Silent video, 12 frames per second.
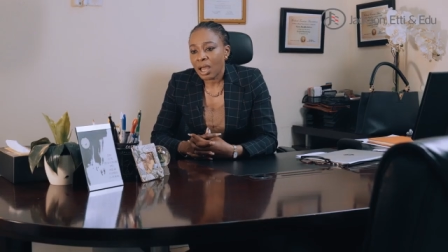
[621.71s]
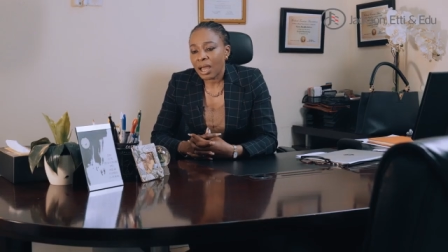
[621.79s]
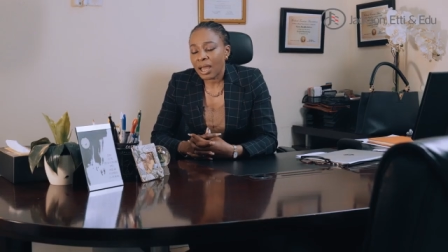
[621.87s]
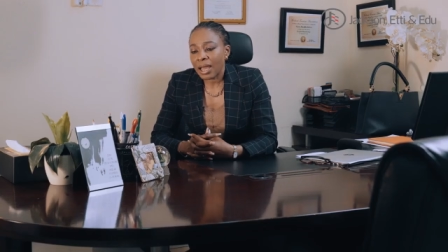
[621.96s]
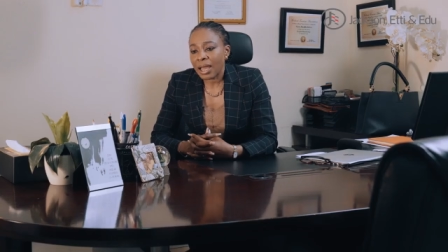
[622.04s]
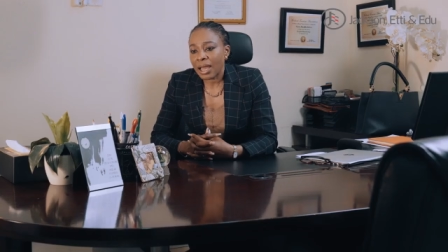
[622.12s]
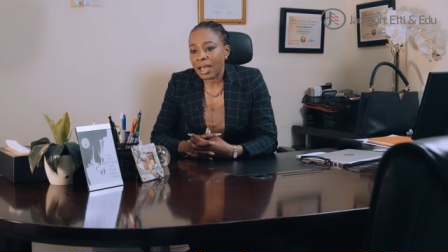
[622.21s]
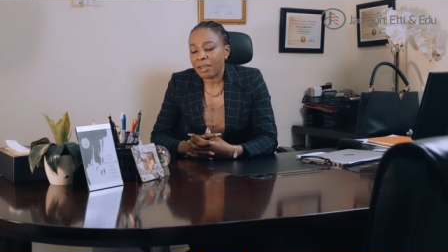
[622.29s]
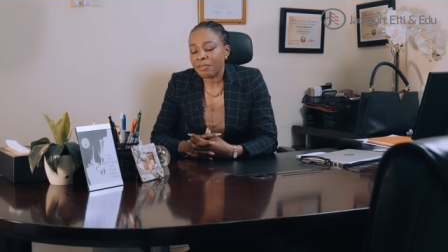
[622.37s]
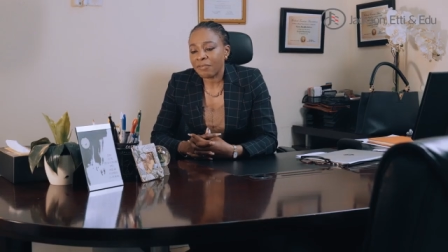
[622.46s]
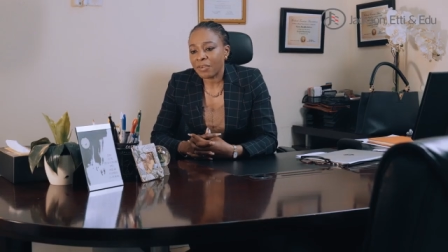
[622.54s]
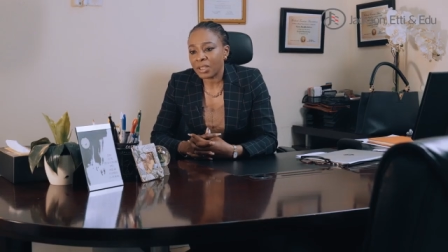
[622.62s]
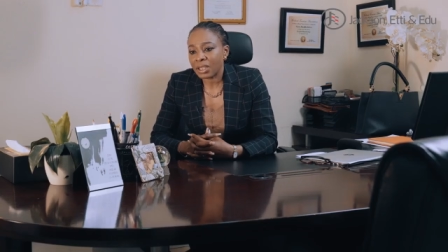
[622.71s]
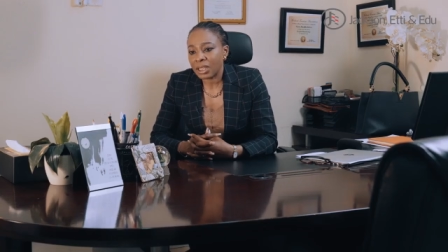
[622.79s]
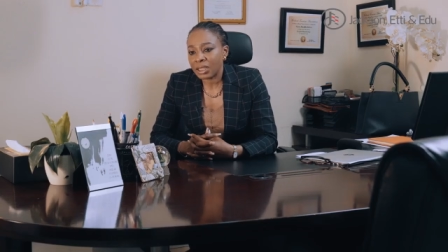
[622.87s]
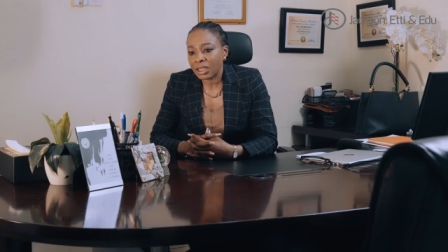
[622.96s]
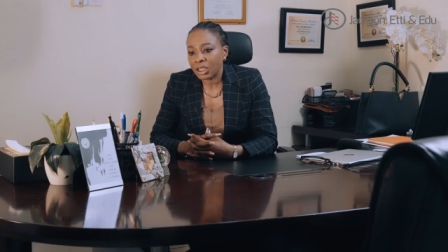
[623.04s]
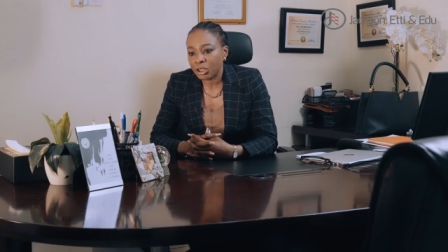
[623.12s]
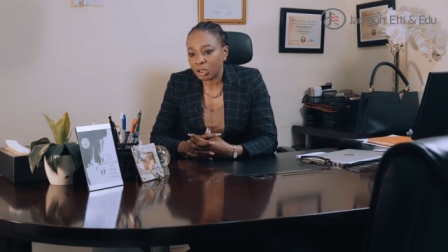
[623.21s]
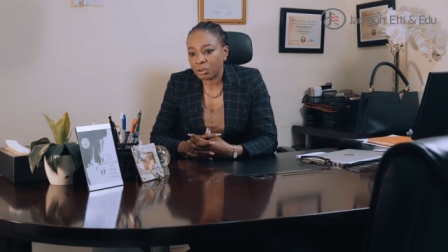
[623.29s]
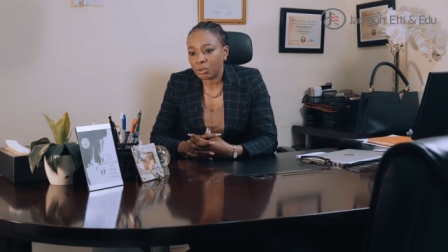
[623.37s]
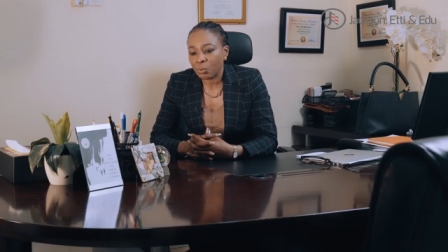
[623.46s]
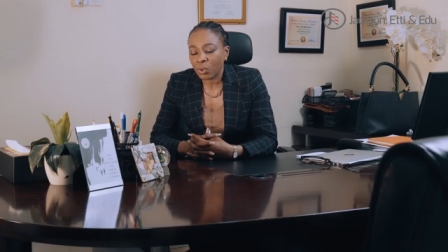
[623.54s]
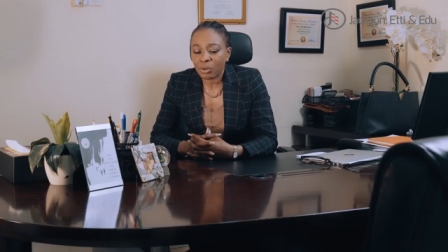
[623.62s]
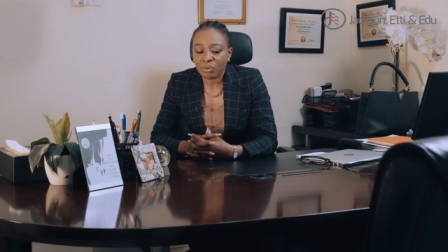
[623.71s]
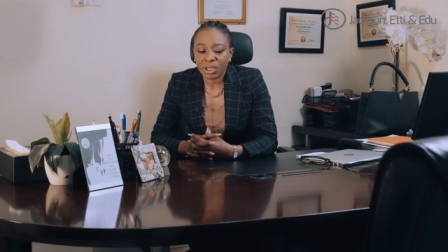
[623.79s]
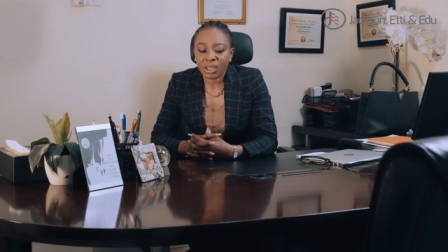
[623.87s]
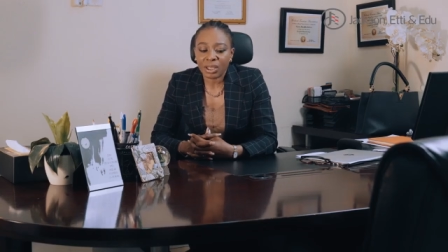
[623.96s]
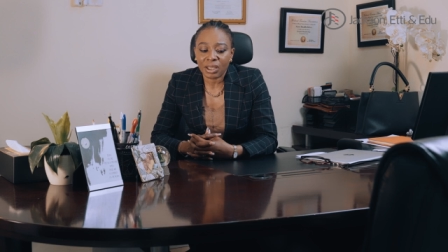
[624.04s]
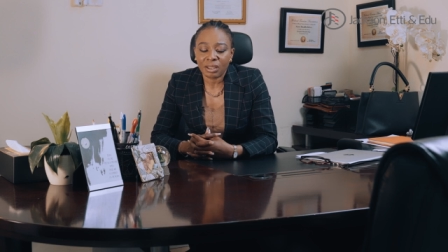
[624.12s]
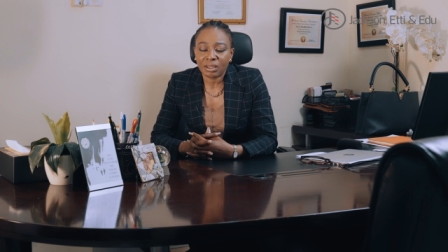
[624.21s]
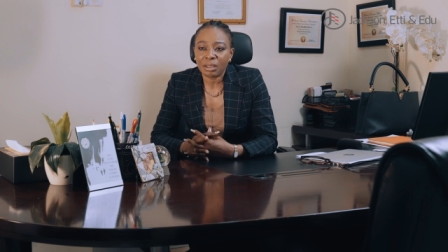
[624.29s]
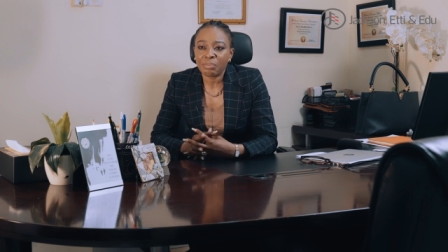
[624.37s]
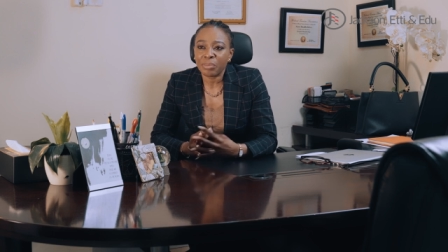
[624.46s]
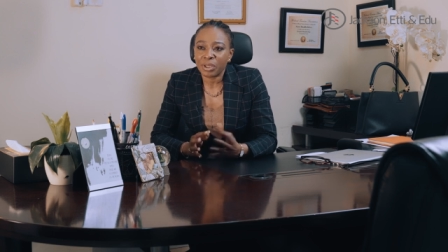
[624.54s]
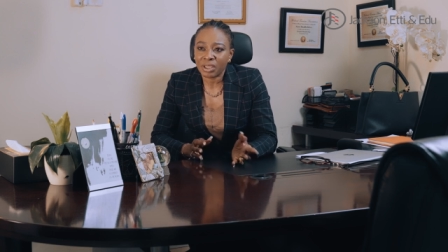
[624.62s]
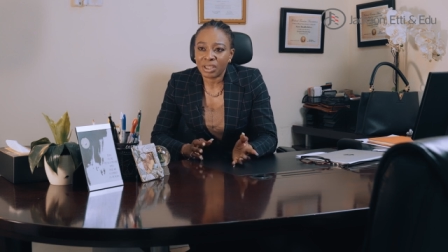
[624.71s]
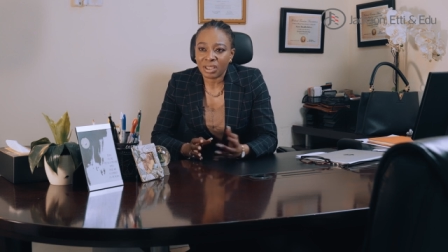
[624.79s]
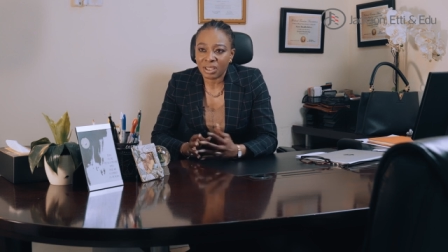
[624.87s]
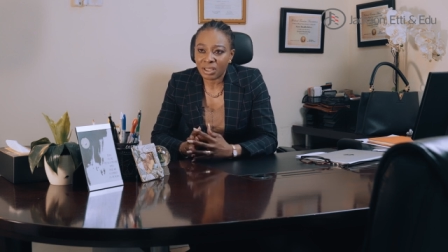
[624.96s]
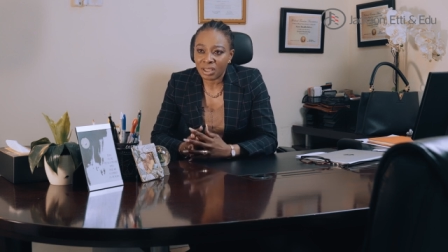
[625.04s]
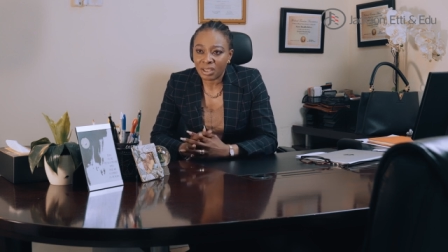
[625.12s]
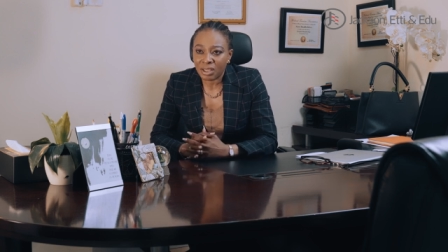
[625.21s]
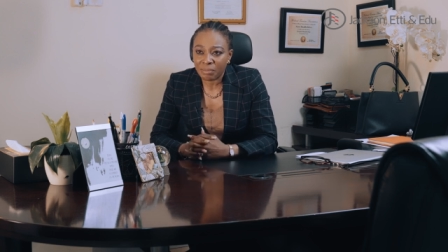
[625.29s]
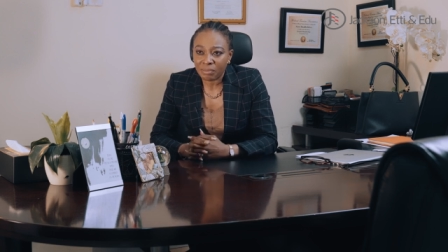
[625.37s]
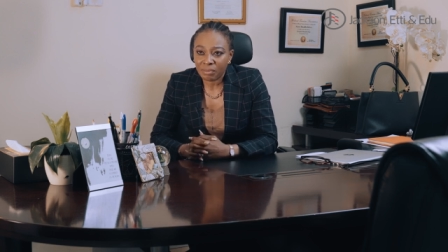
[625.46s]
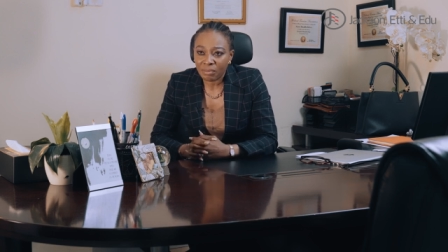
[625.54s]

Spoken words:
I felt that the issues were really in building the system.